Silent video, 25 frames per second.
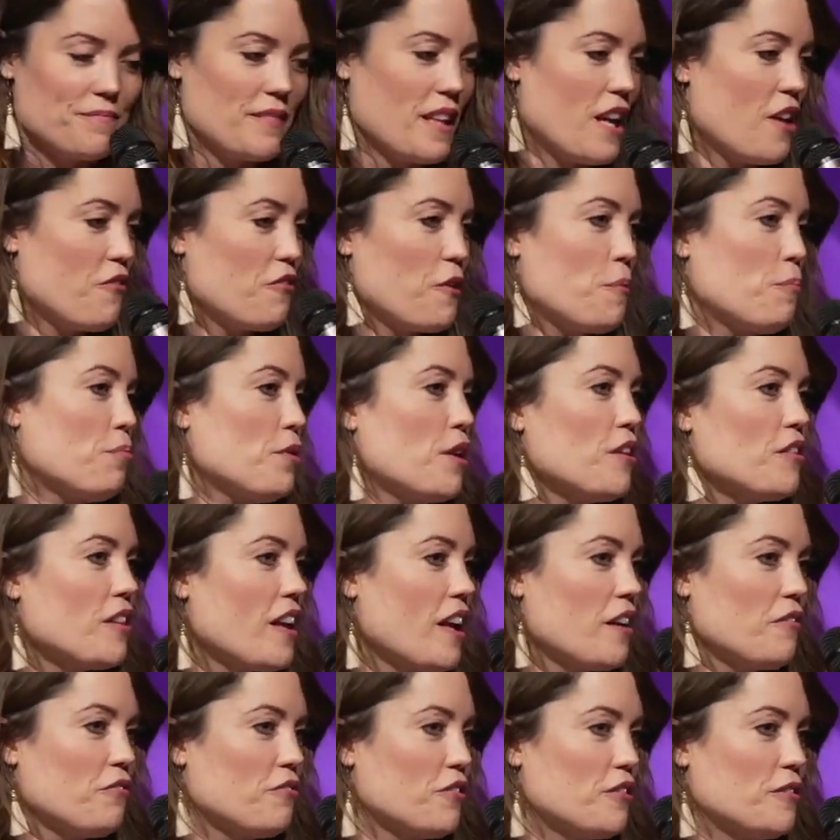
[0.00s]
Every prayer
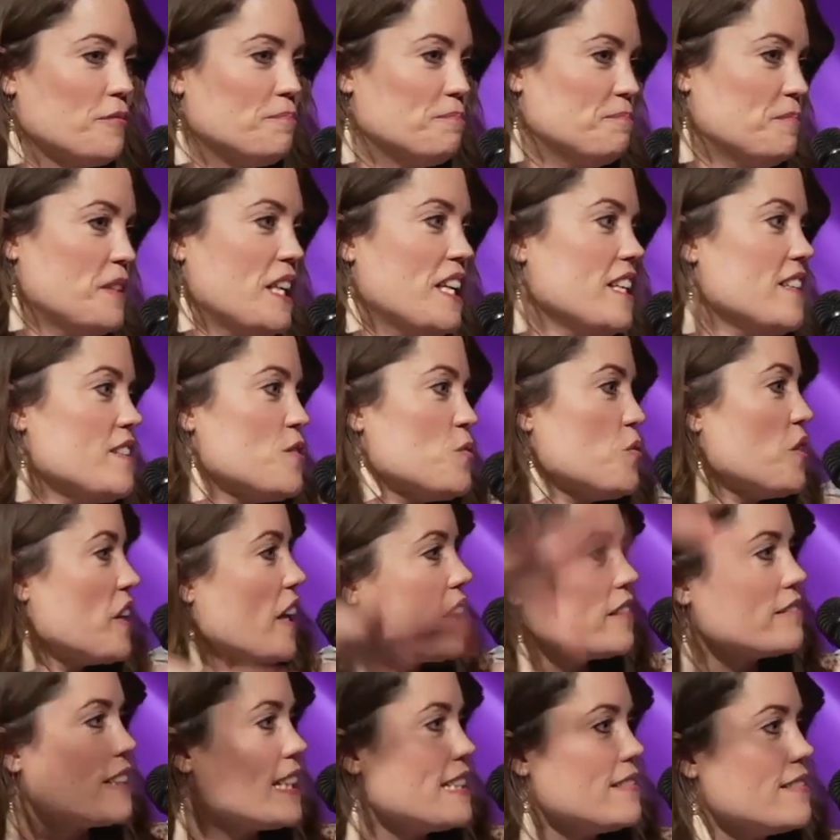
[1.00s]
line for kids, we're
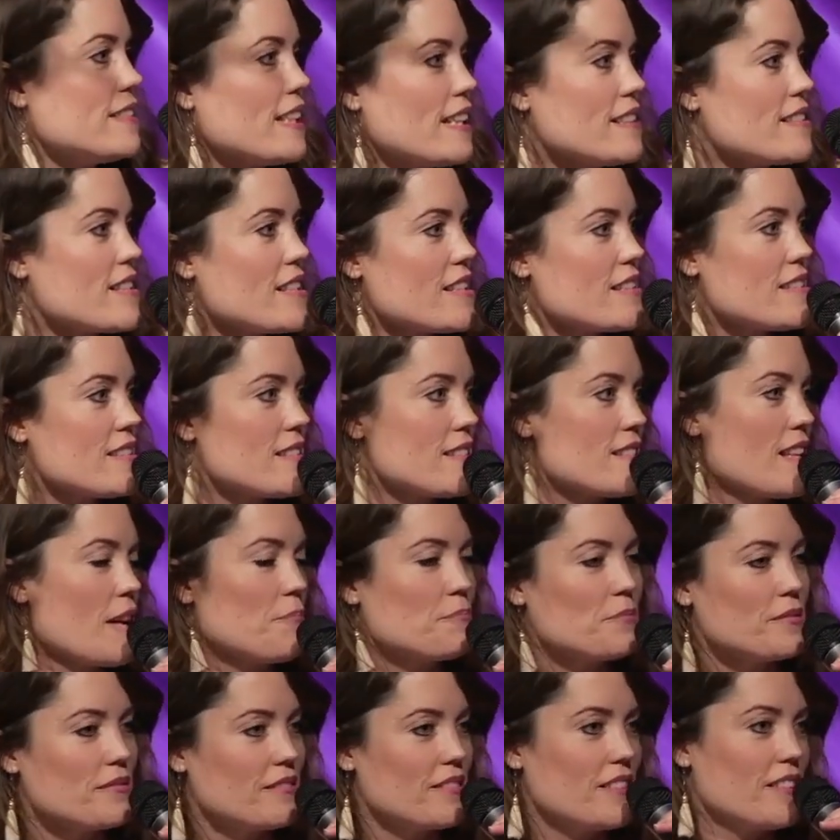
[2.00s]
like, that's us,
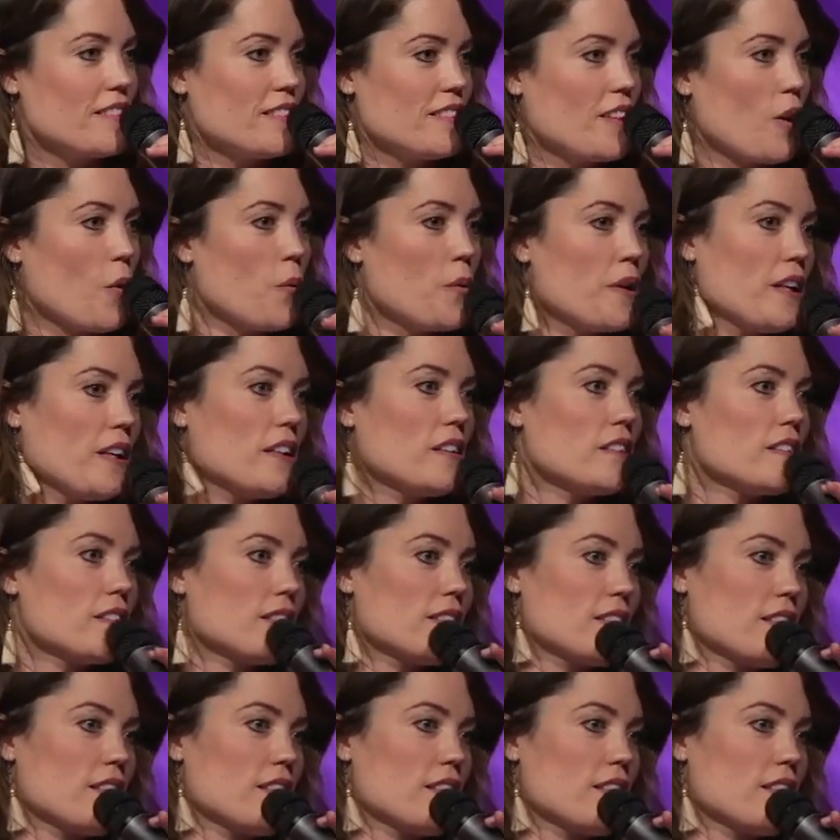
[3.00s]
I'm going.